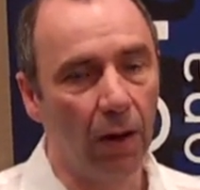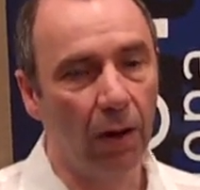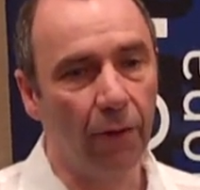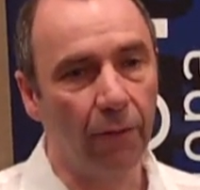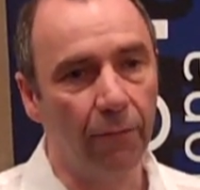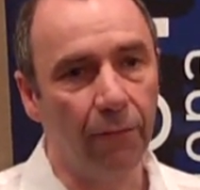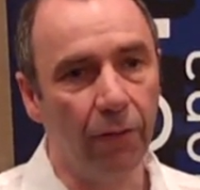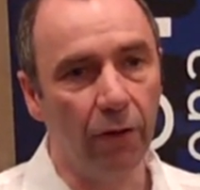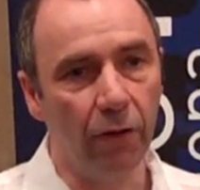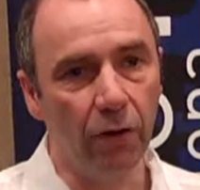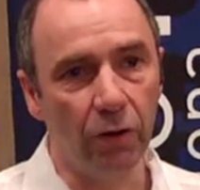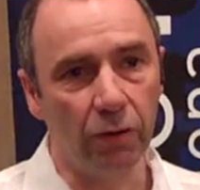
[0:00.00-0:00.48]
Well,
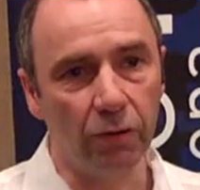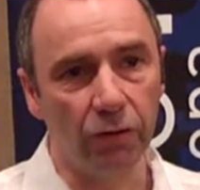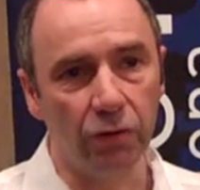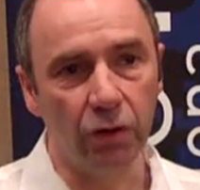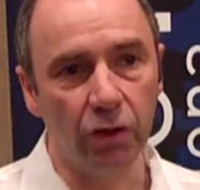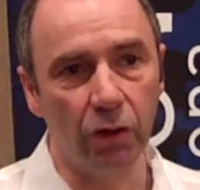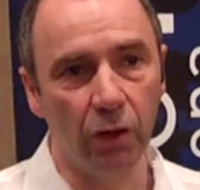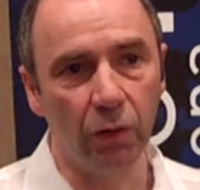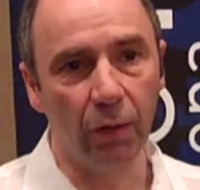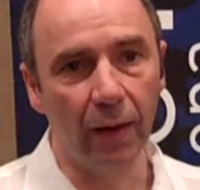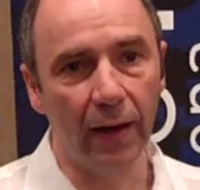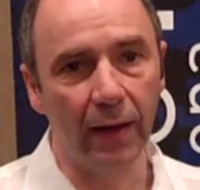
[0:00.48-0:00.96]
at
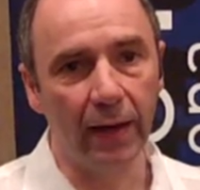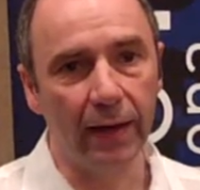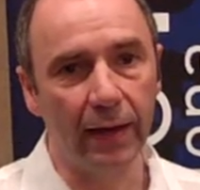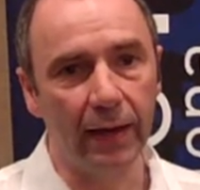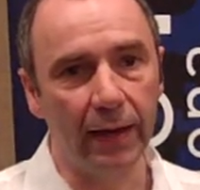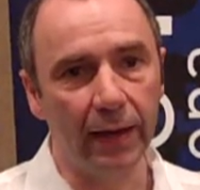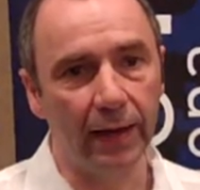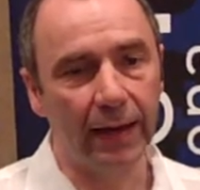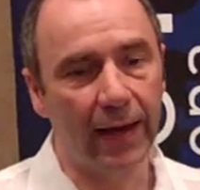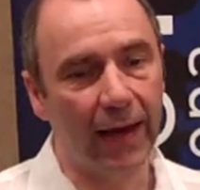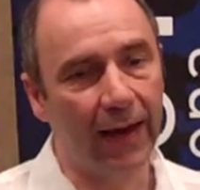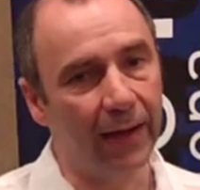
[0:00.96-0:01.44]
first,
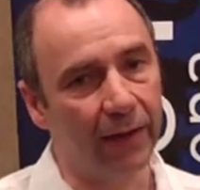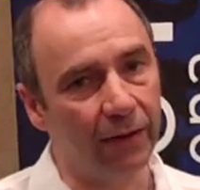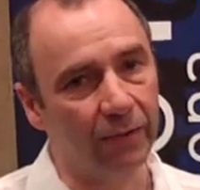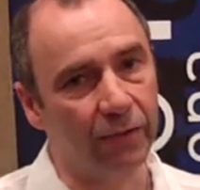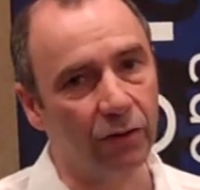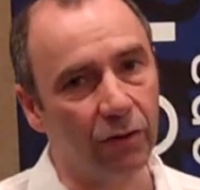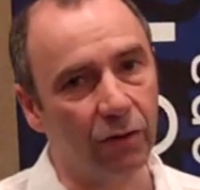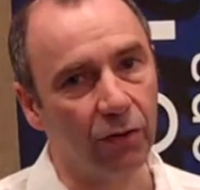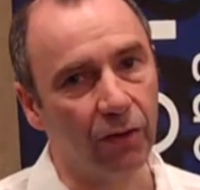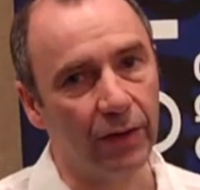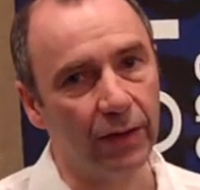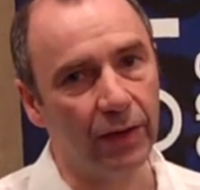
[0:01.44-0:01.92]
QA kind of
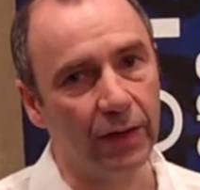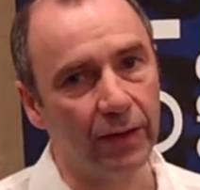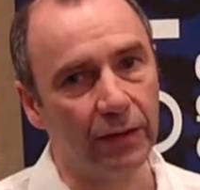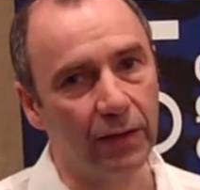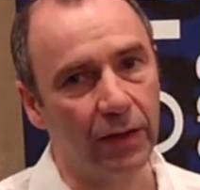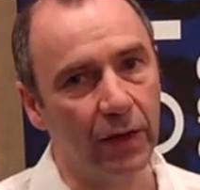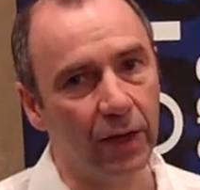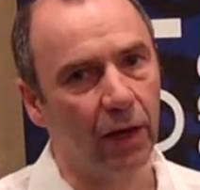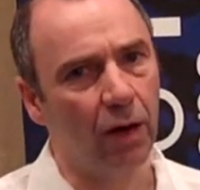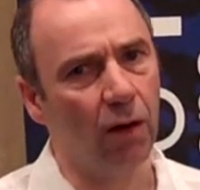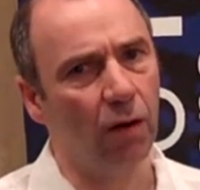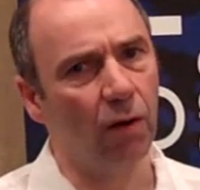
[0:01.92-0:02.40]
saw it as,